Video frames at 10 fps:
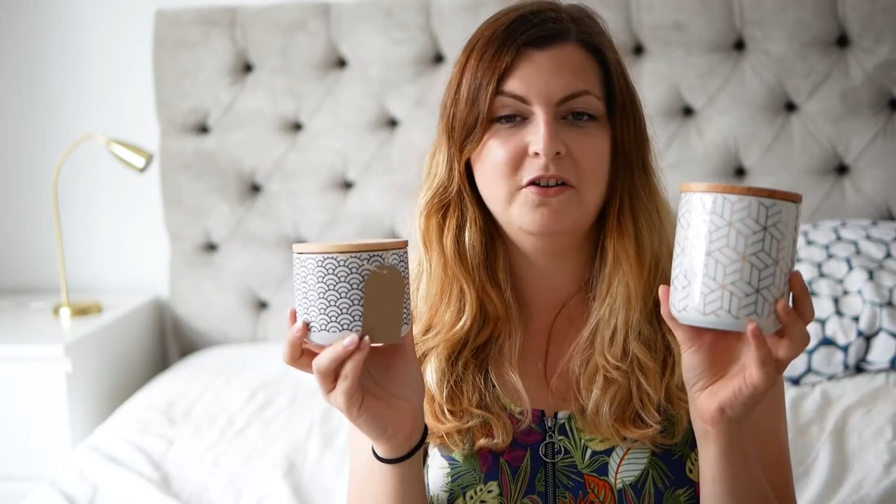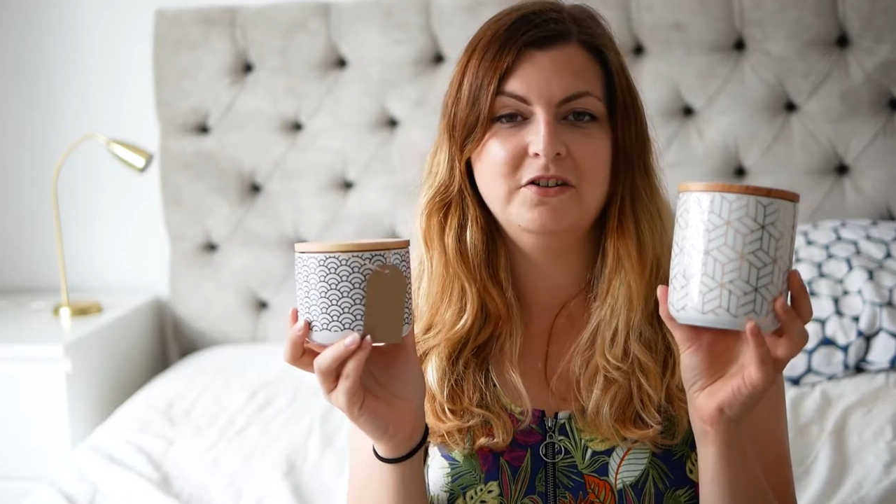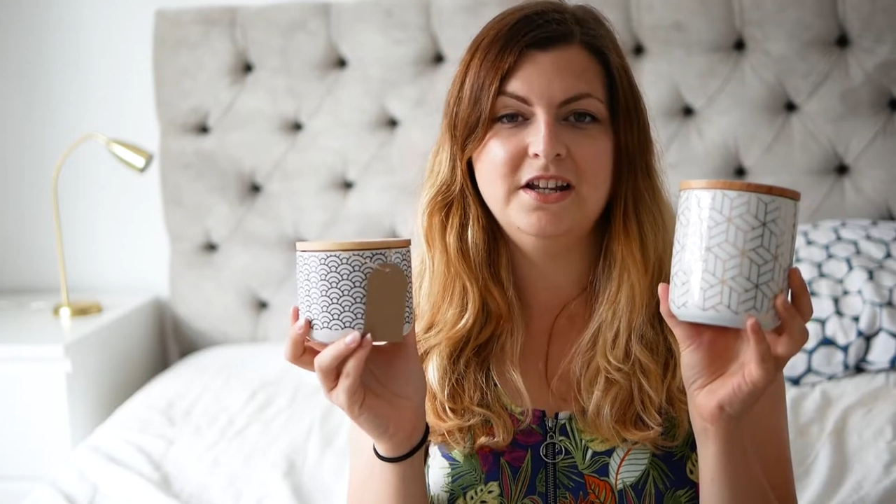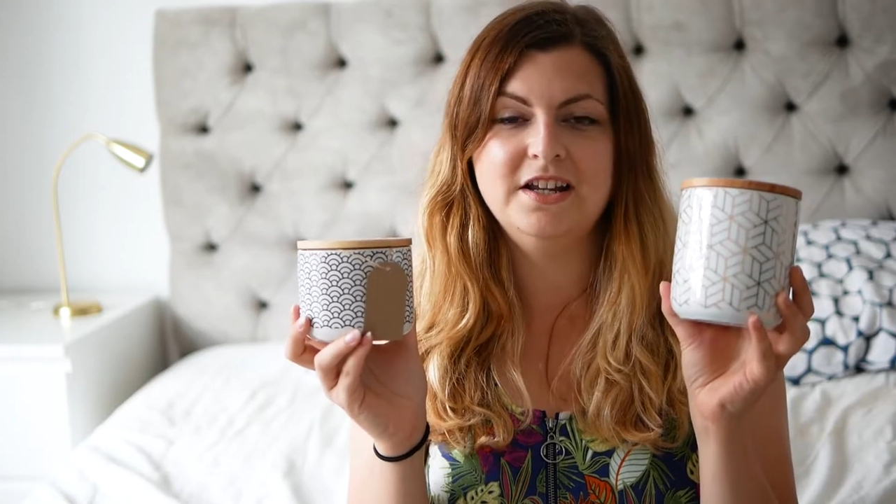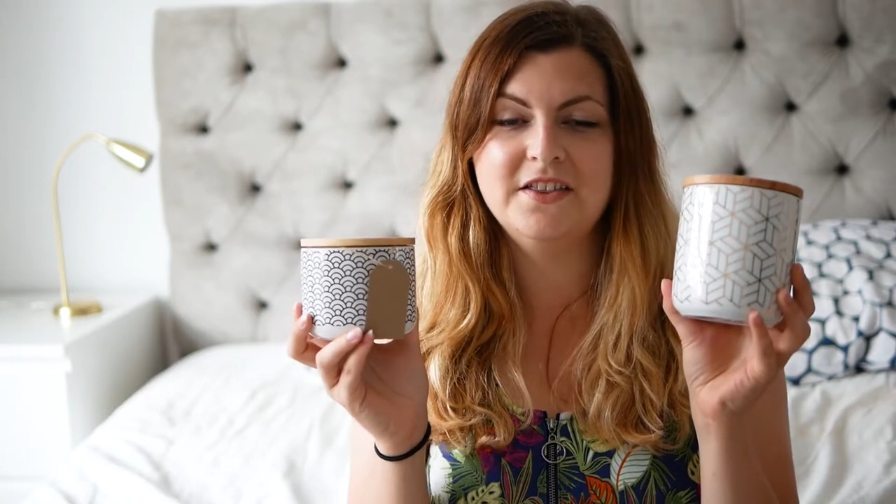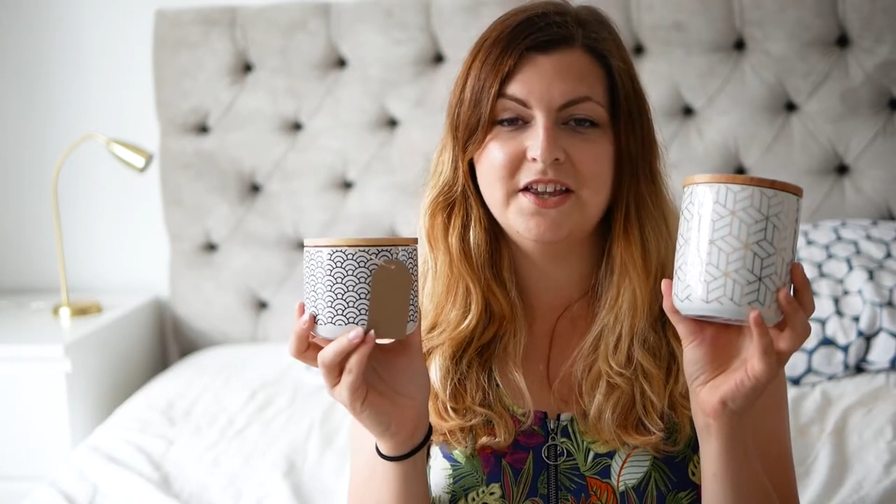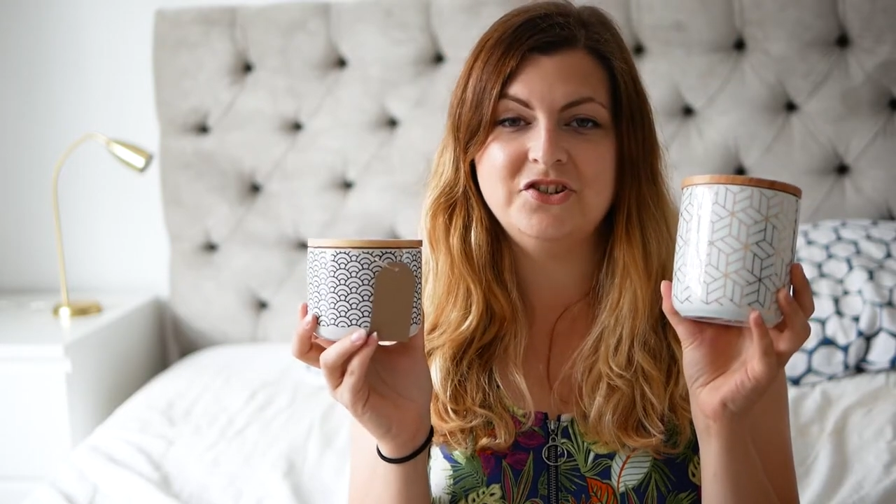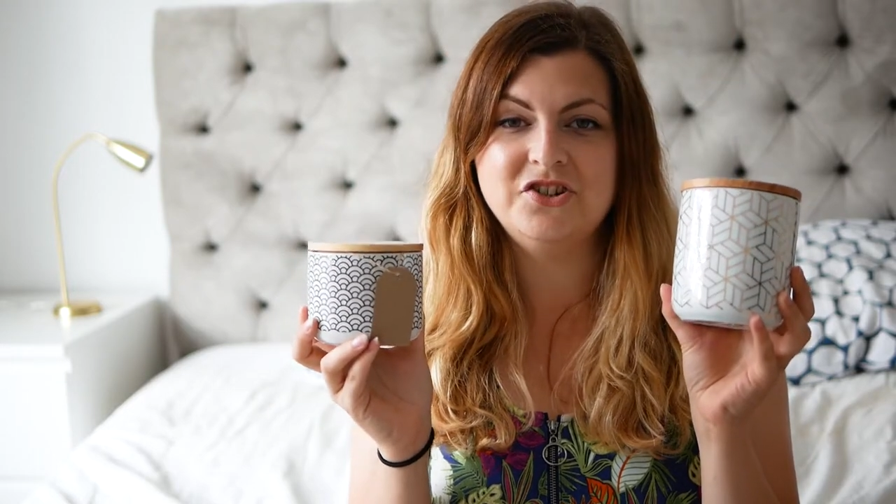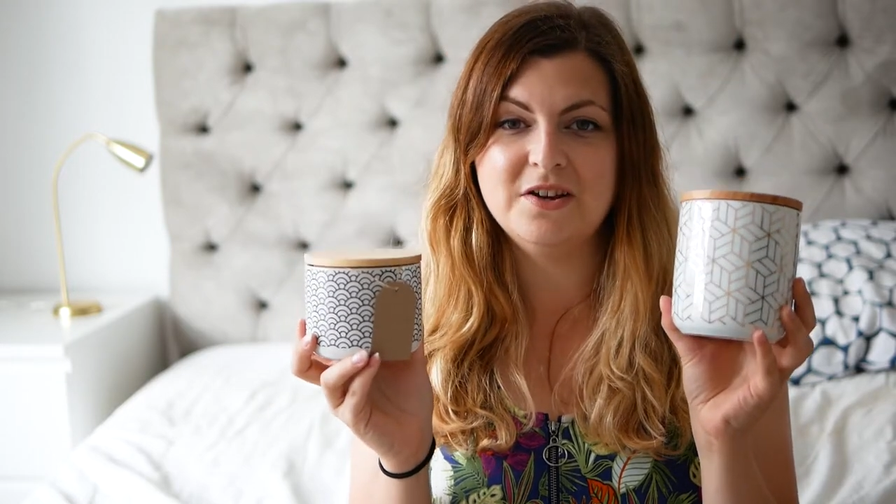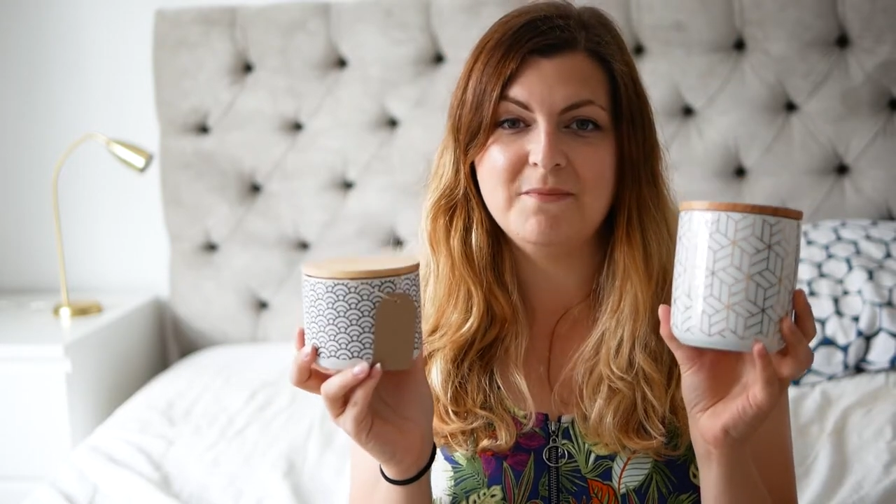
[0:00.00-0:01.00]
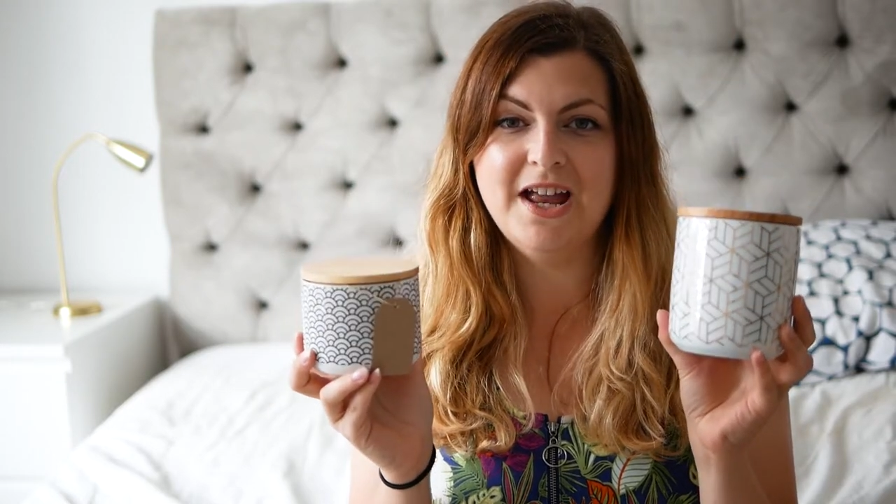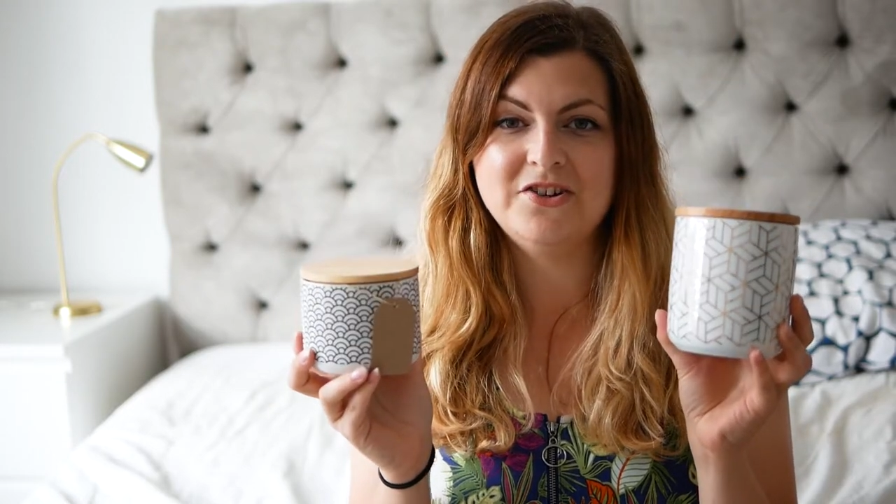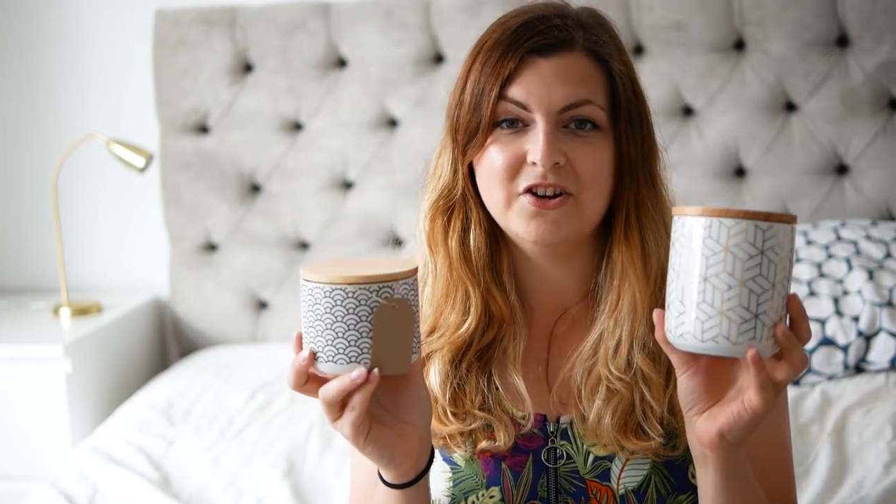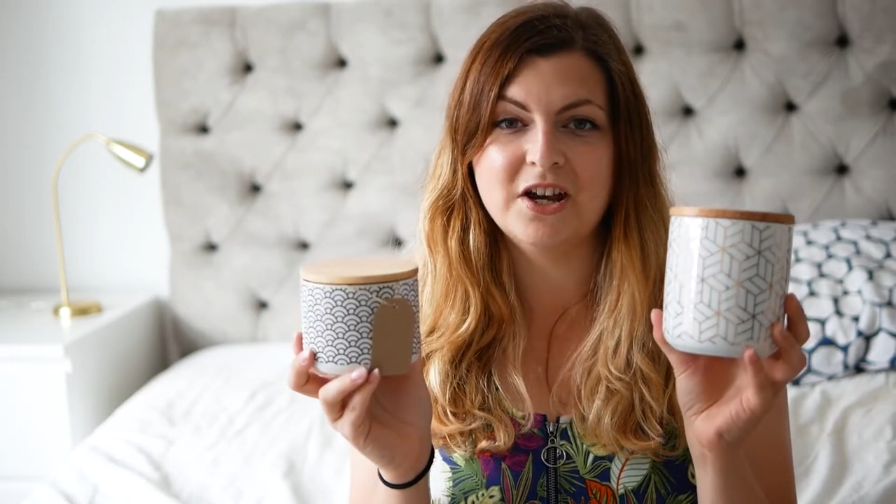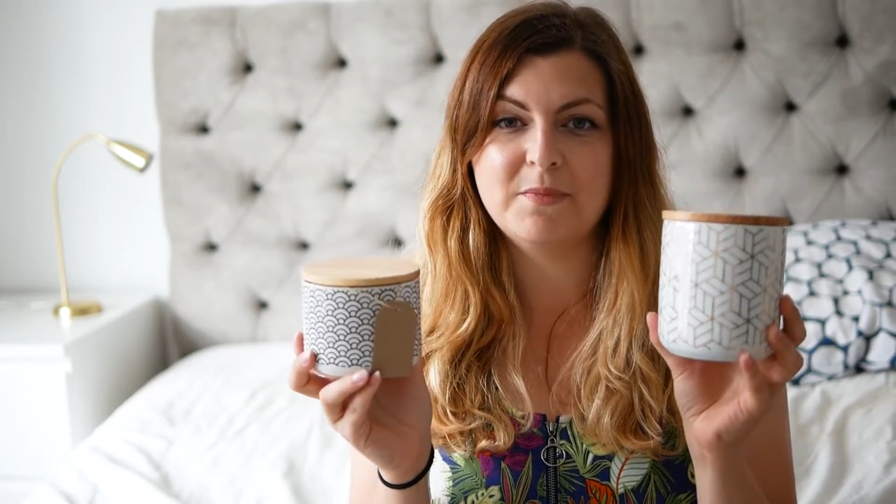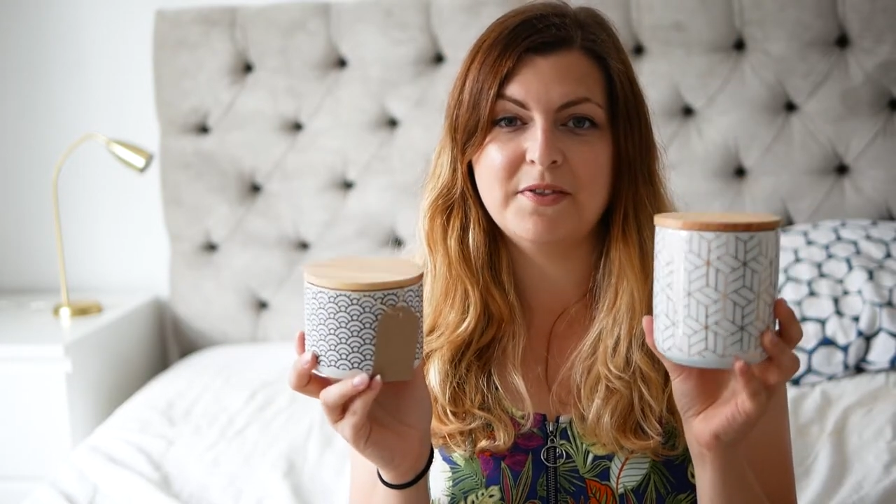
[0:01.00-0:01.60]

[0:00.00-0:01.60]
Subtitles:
only are they geometric,